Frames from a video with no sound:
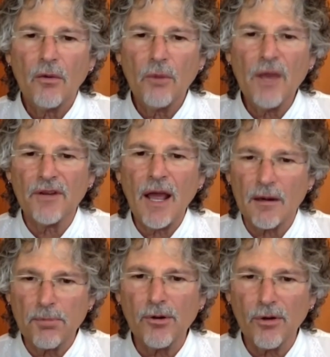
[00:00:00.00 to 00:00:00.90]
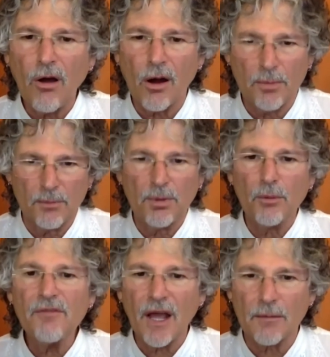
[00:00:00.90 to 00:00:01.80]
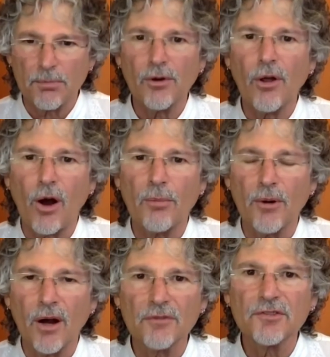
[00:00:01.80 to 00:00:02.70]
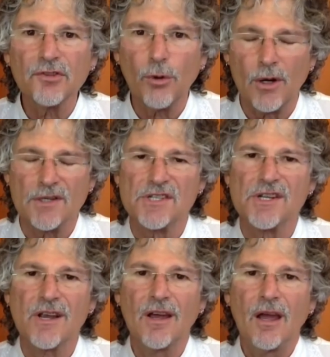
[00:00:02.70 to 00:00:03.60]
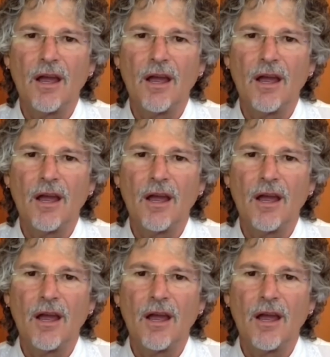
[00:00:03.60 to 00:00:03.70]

we haven't had a Pearl Harbor, but we've had a Pearl Harbor of sorts.